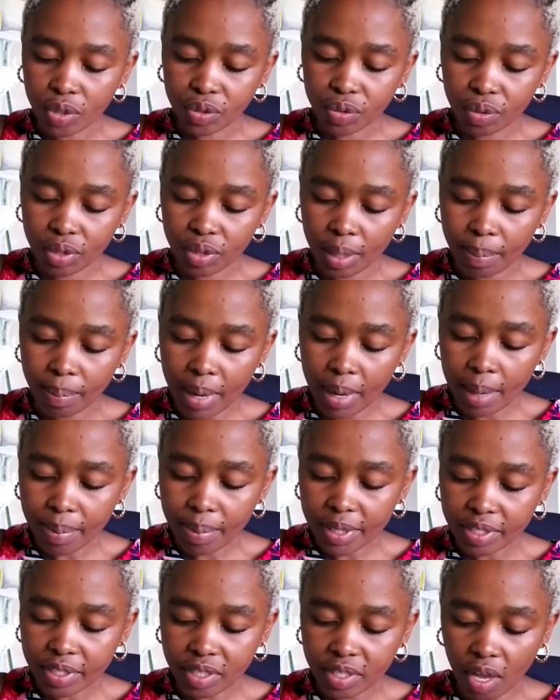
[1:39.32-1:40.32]
So, the
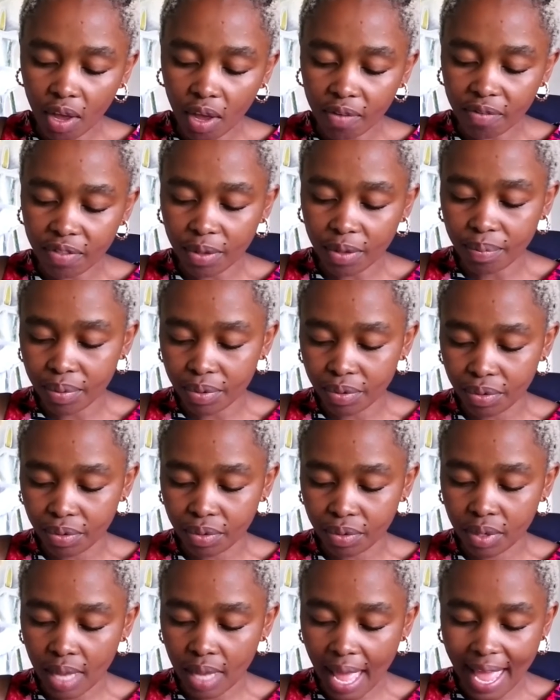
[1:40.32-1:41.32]
purpose of the
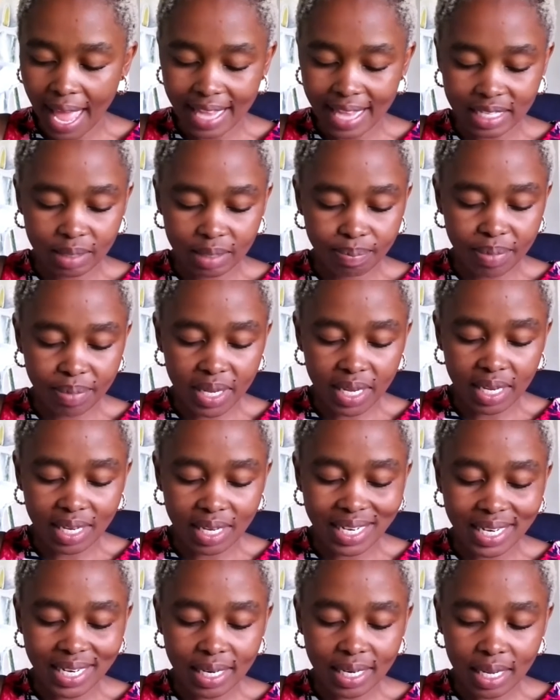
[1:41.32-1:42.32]
book has
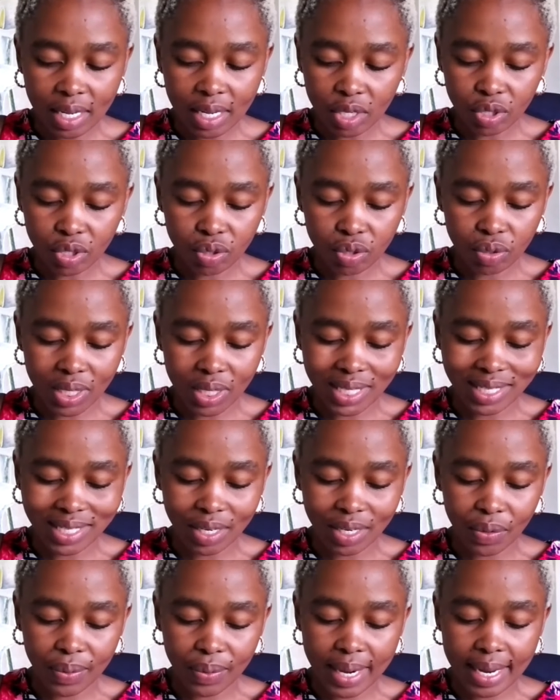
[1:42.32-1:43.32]
been to
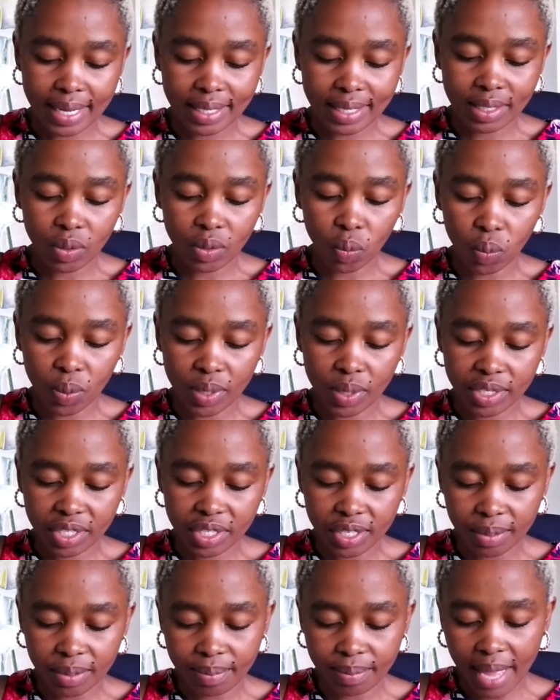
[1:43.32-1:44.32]
integrate
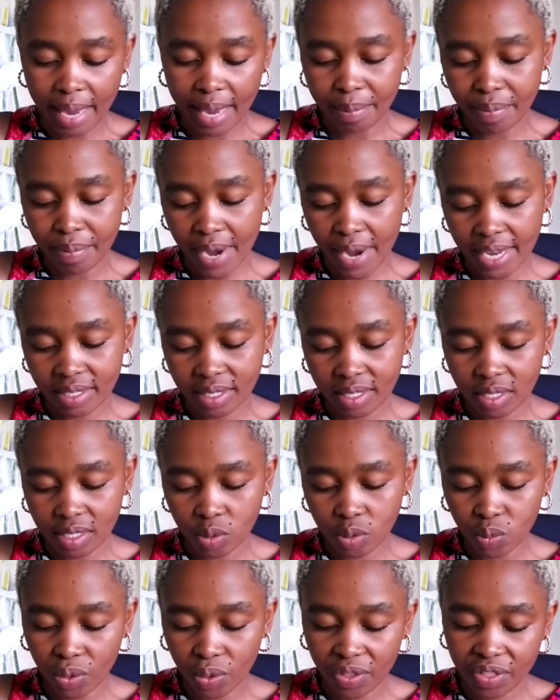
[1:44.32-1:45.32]
wisdom and
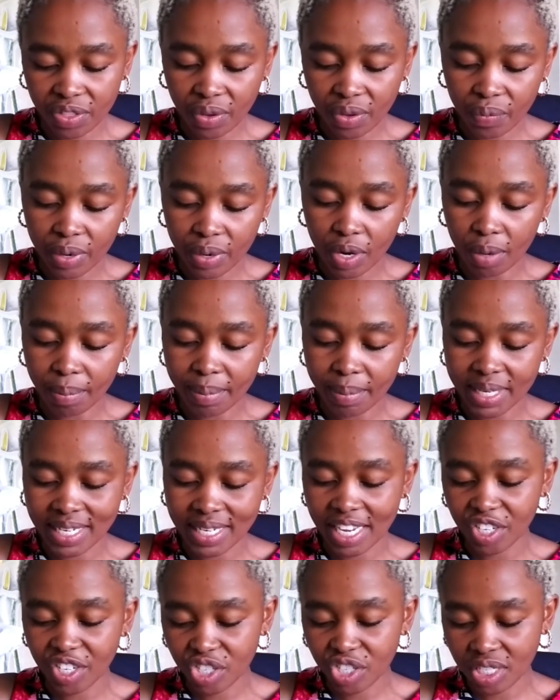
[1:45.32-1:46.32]
practice with
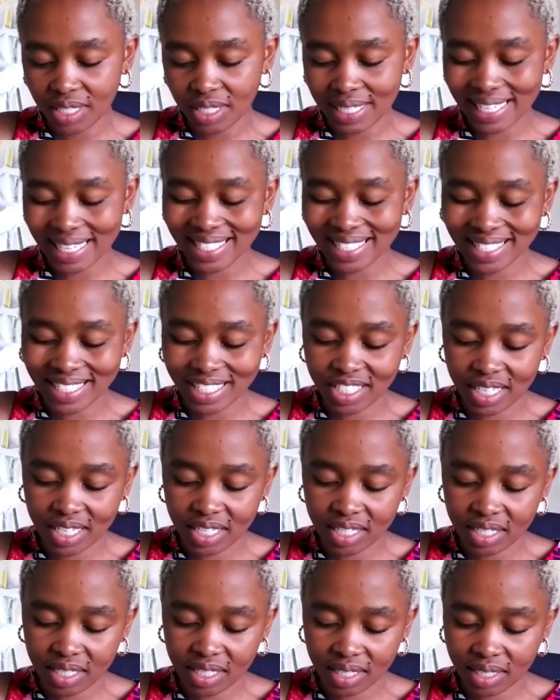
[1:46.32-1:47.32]
recommendations and
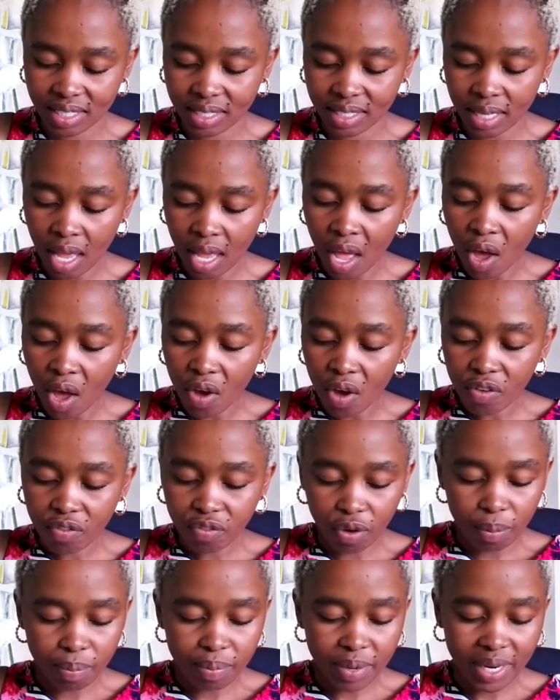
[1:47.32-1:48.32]
suggestions
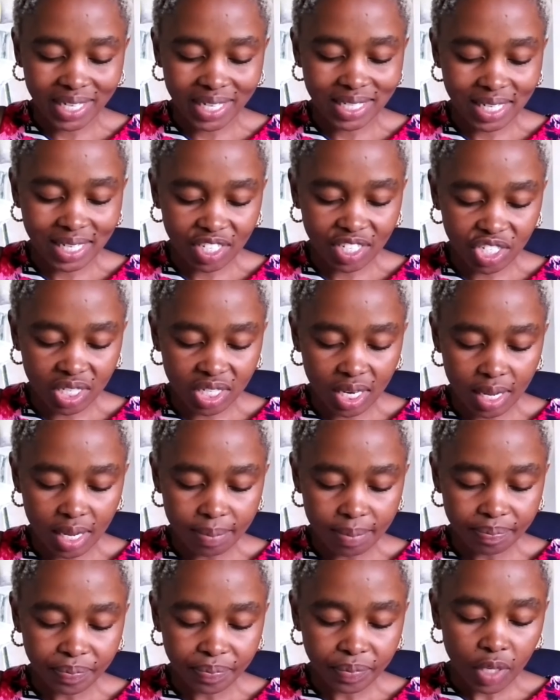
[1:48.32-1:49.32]
for
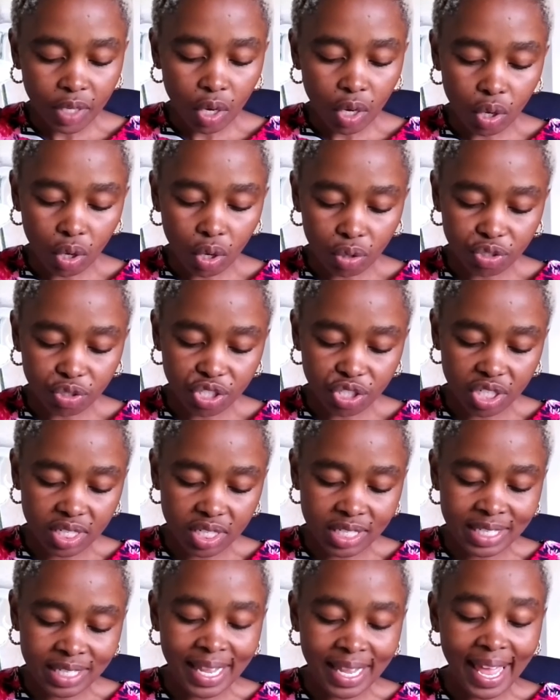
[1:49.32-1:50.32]
practitioner,
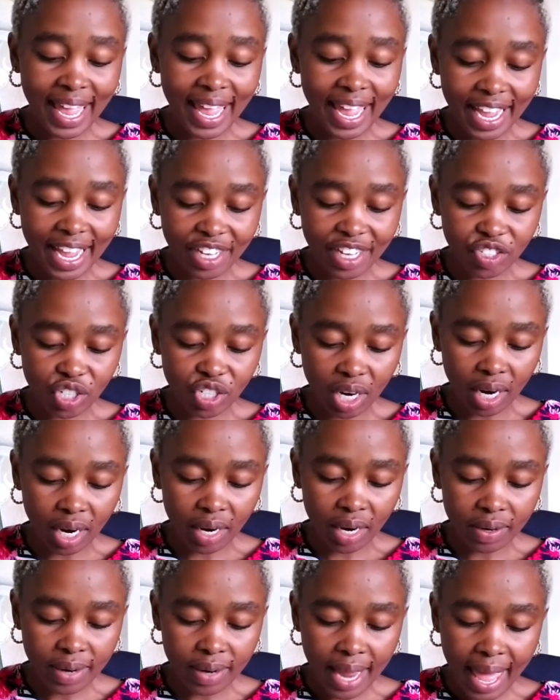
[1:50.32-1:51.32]
coaches,
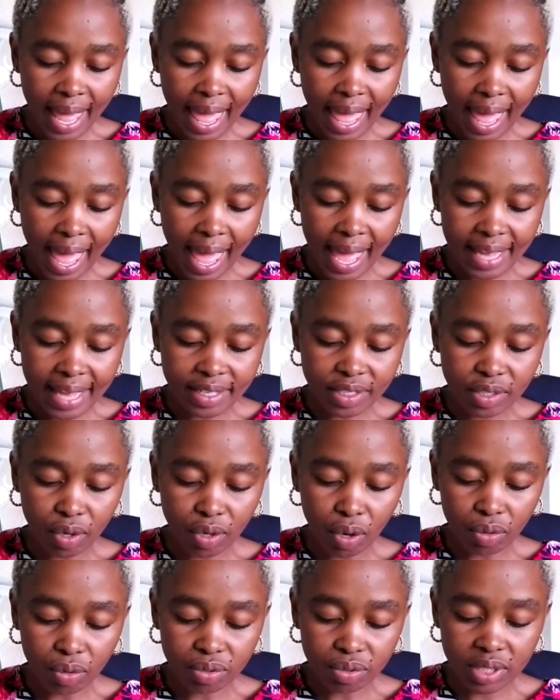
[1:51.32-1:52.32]
HR, and
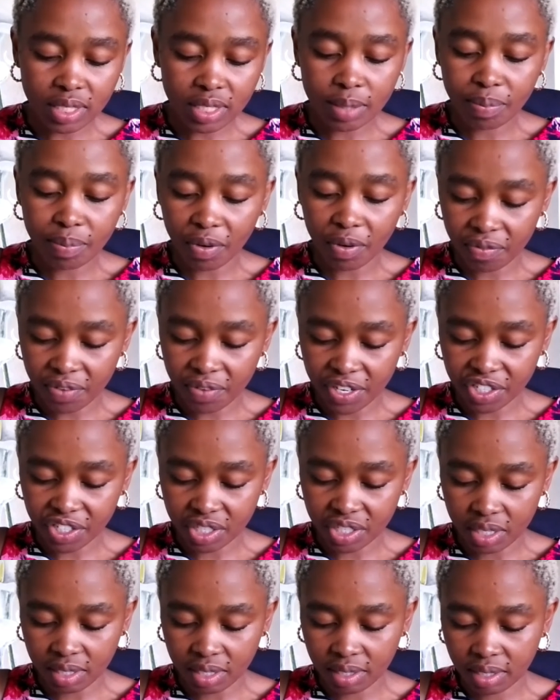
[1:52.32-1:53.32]
OD
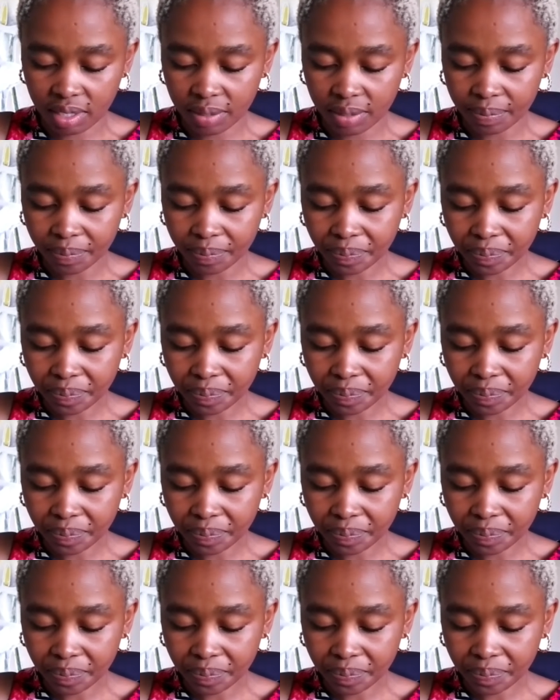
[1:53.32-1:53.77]
professionals,